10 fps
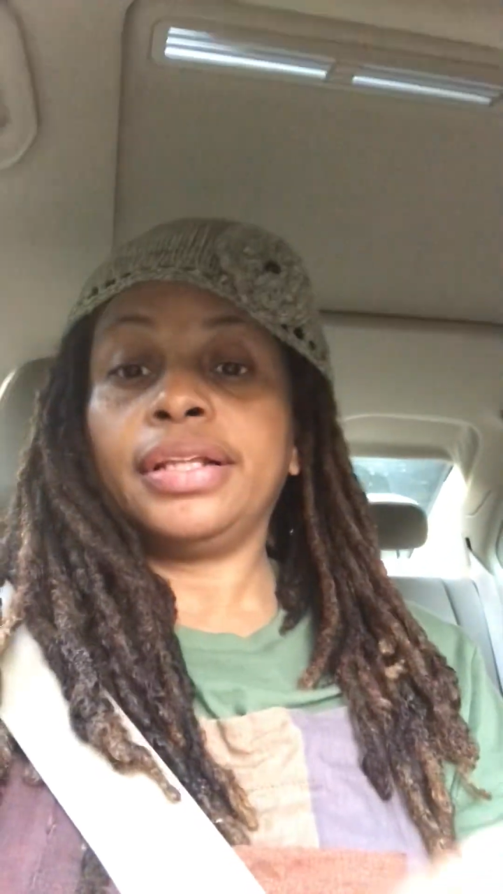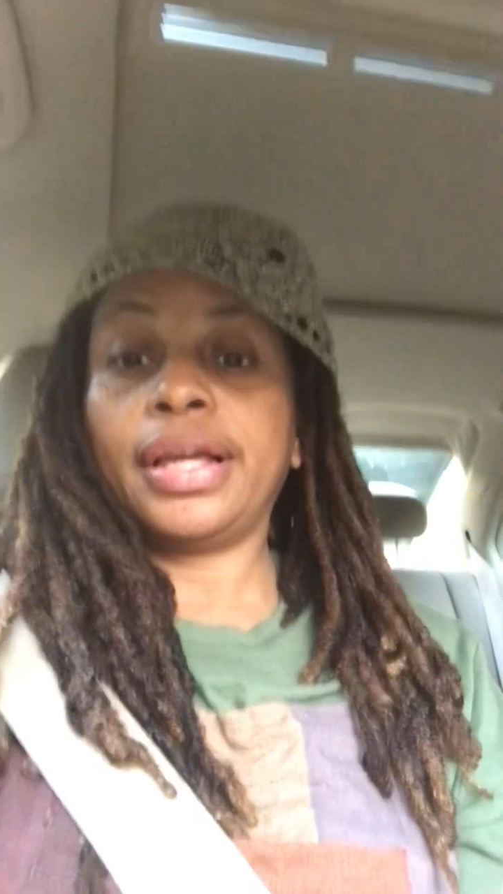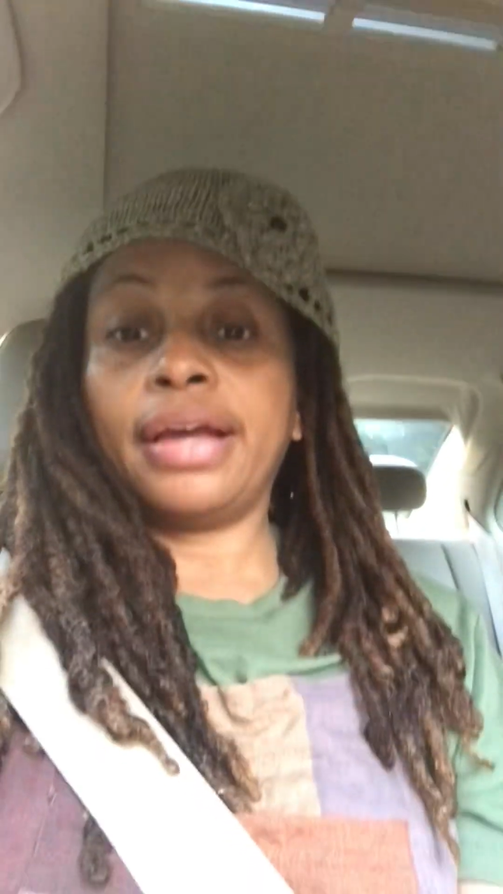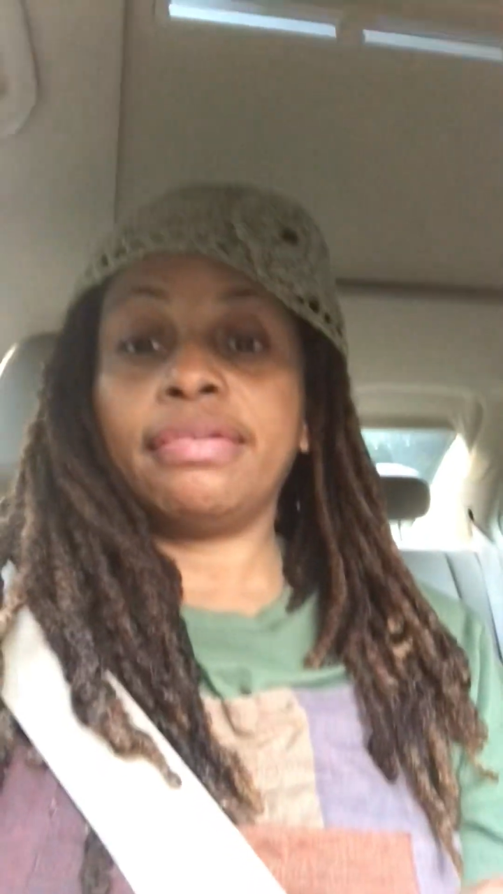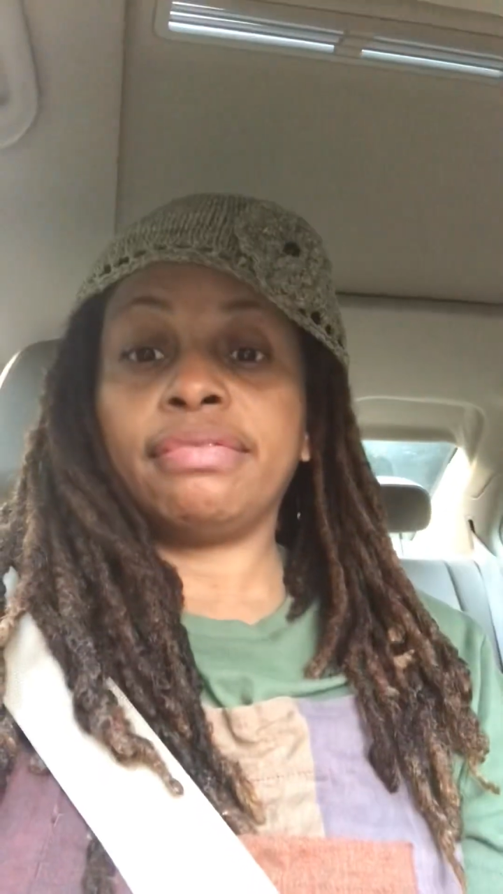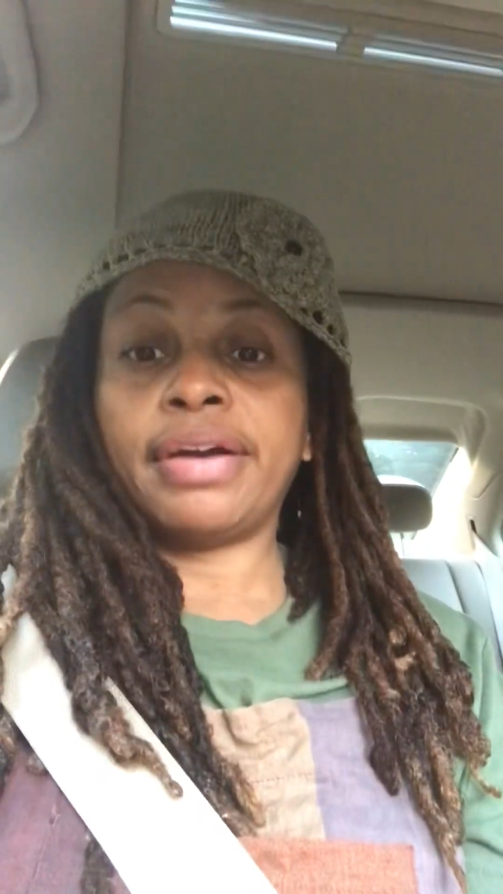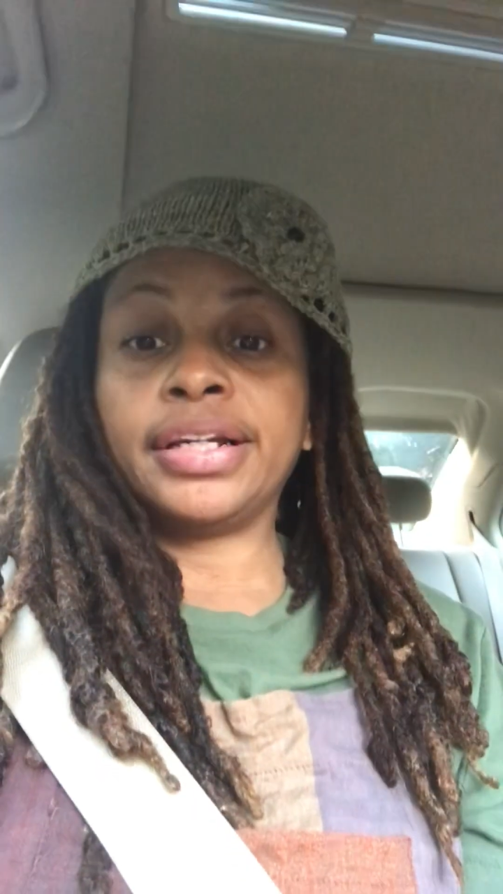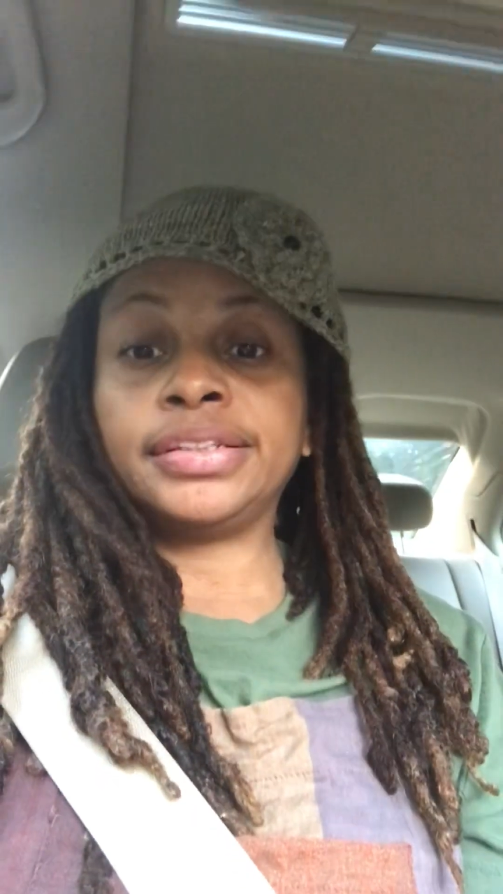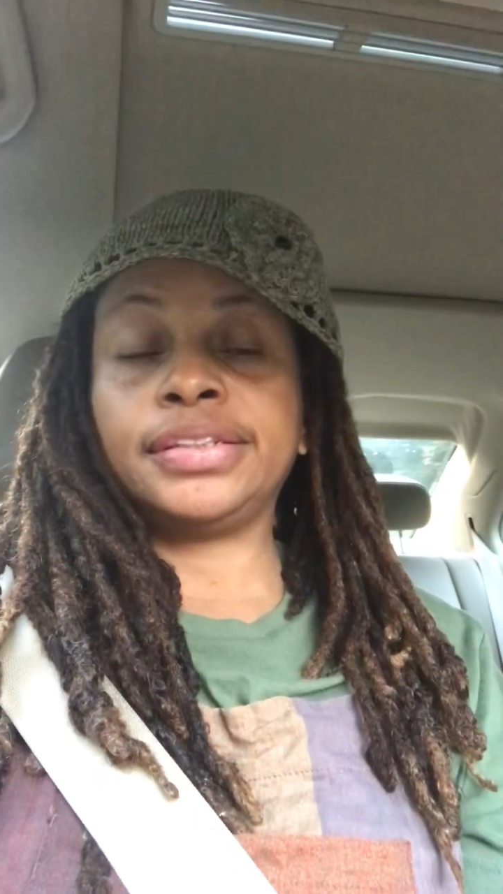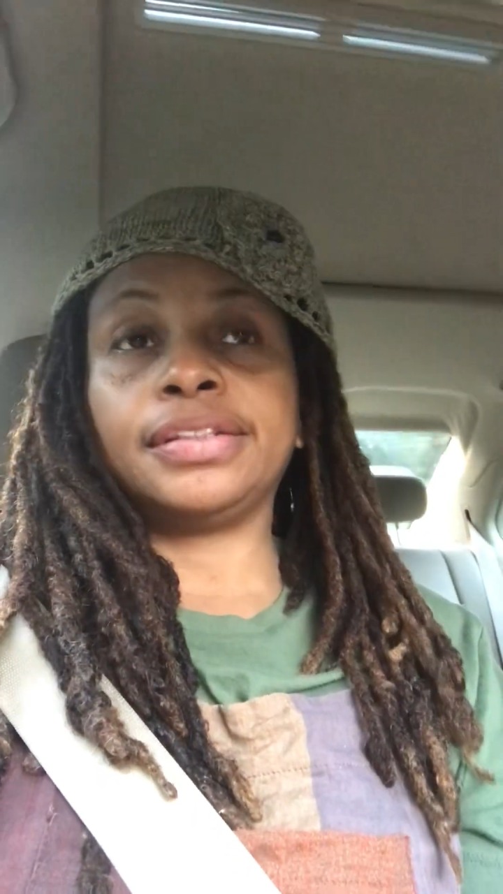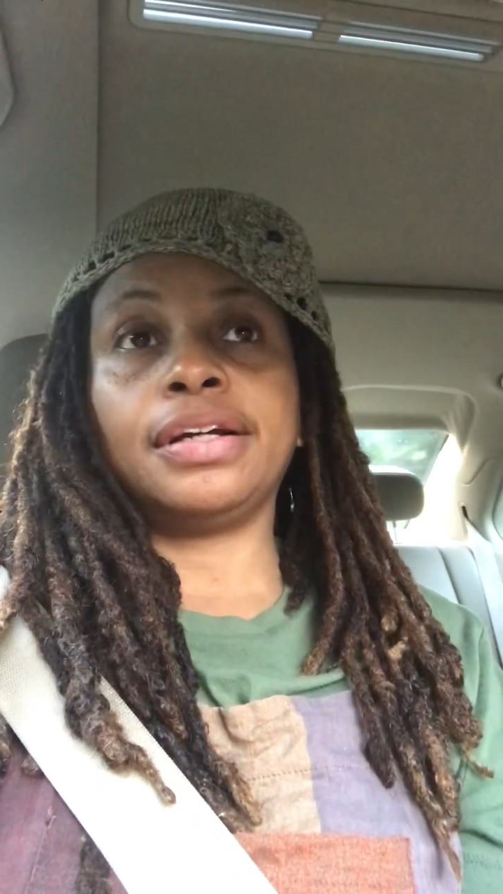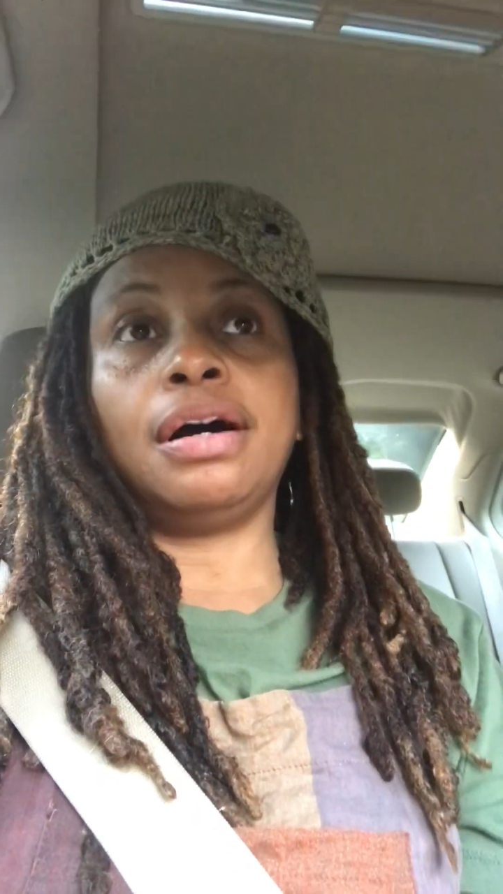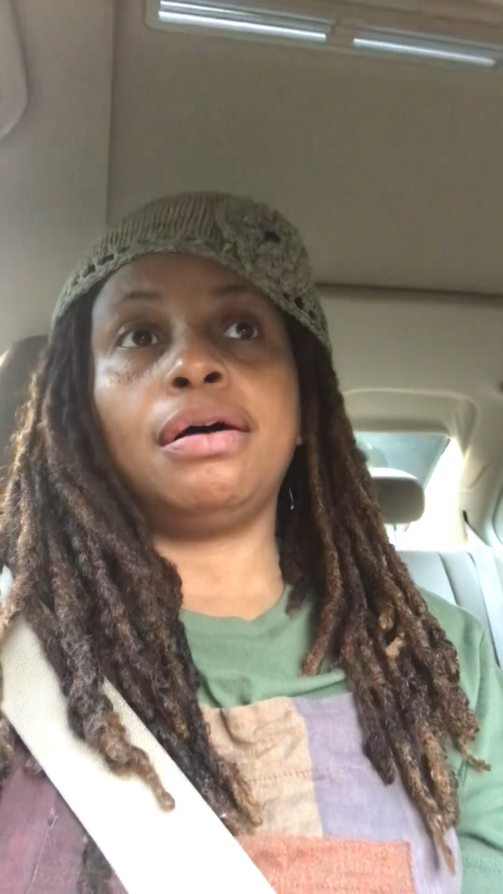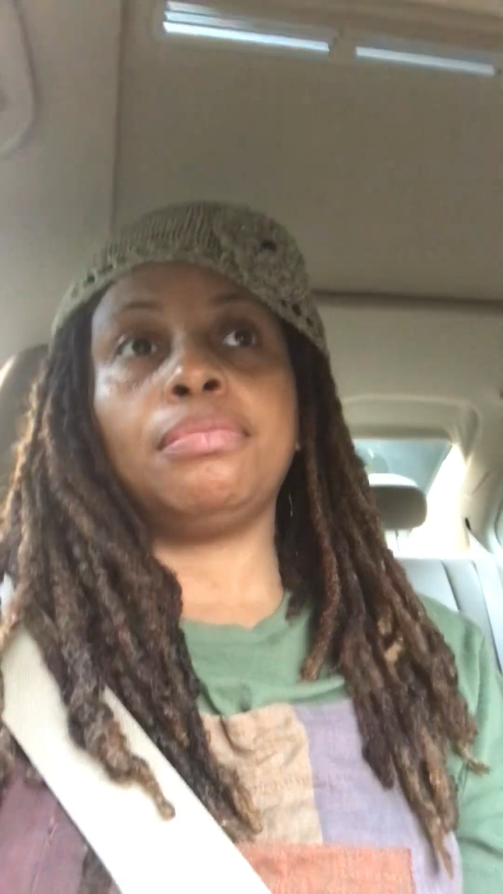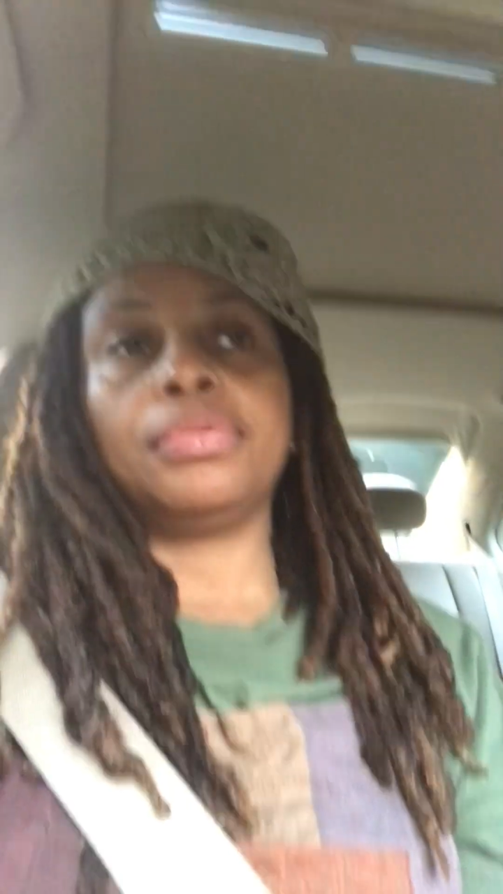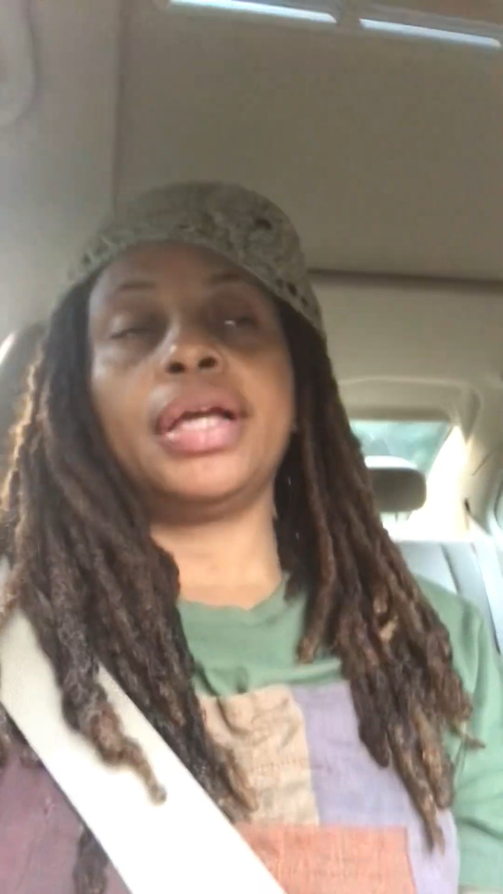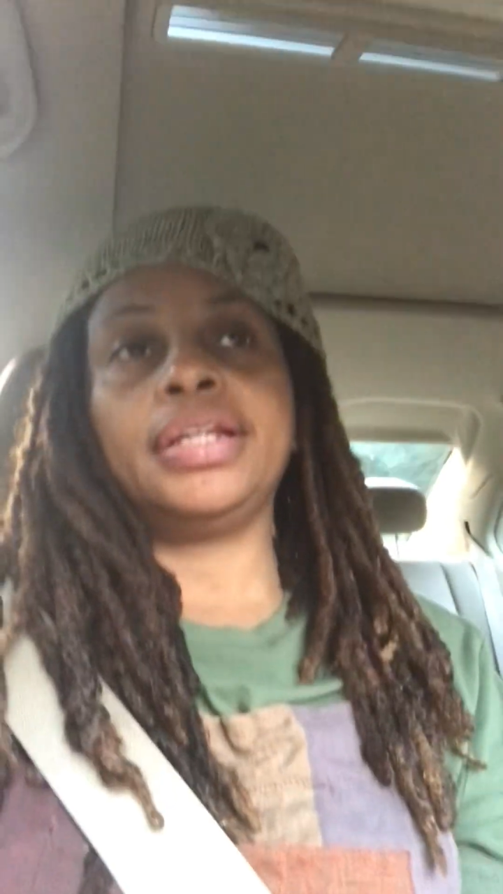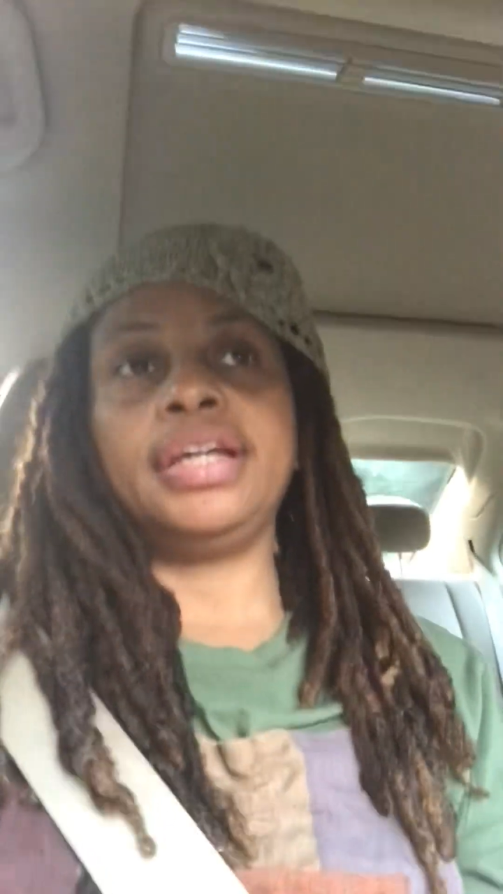land rest, and